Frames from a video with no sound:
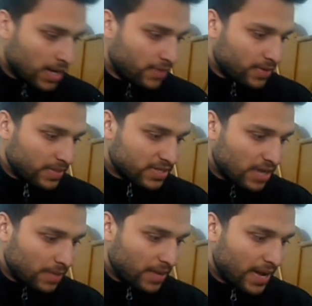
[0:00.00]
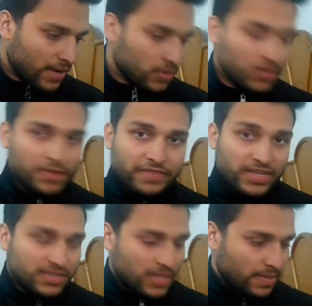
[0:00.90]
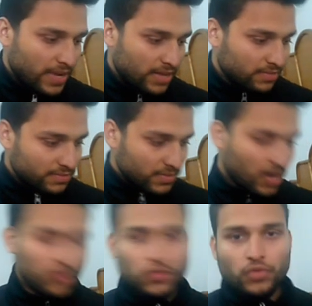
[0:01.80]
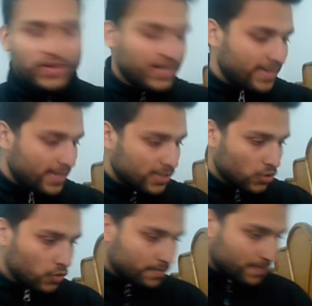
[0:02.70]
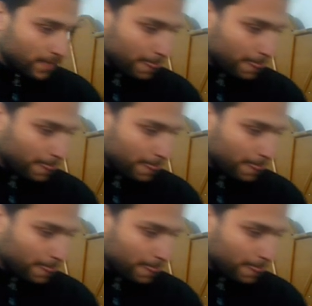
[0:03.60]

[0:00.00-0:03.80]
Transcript: I went my Skarmy, I had no defense there, man. I don't know what I did. So